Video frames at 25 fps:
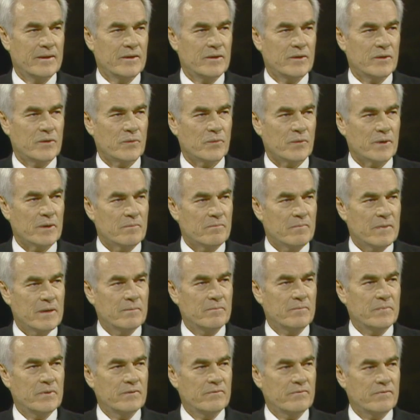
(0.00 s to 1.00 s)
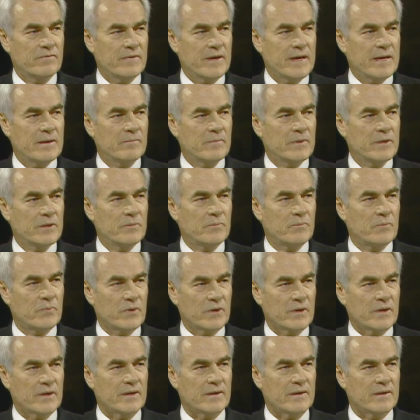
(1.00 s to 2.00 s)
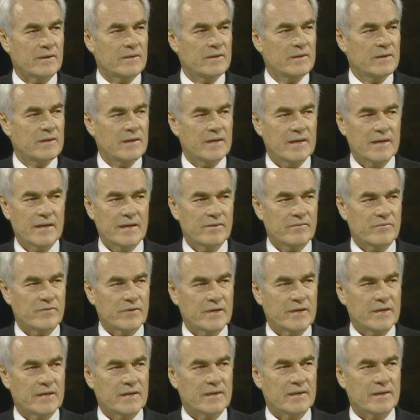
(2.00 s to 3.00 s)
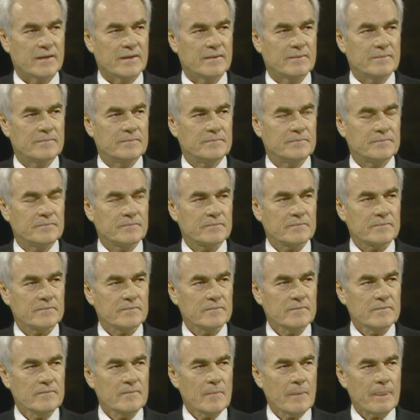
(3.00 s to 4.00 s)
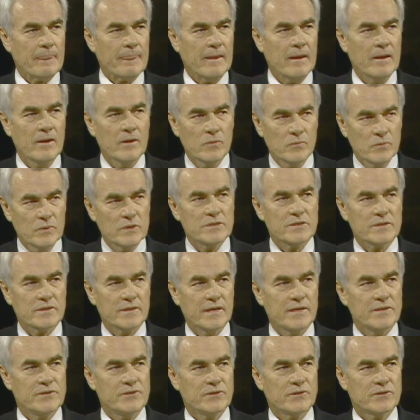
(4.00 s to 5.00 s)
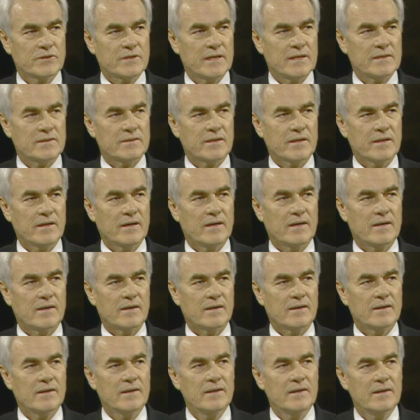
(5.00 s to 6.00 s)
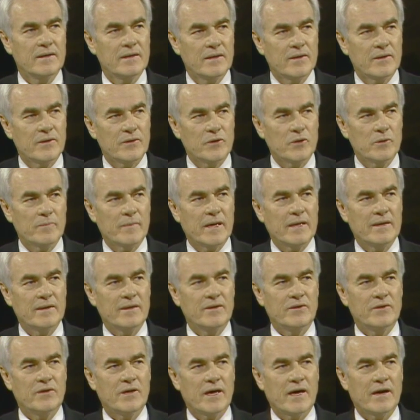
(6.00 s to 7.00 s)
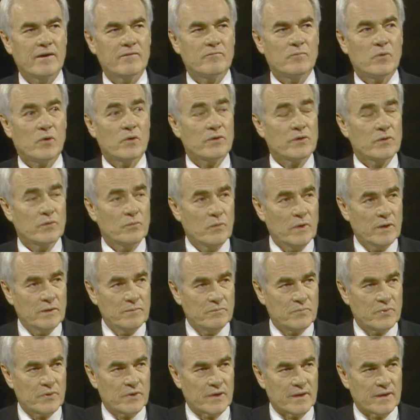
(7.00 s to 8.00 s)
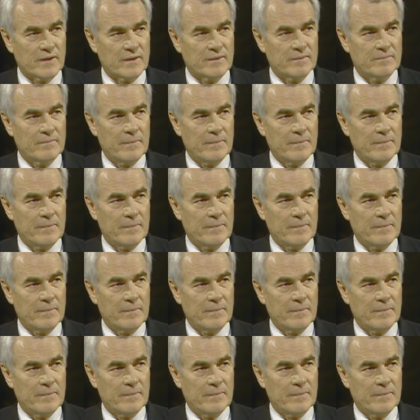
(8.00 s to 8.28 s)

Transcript: remember family prayer every day. With schedules as they are, you may need to have more than one prayer.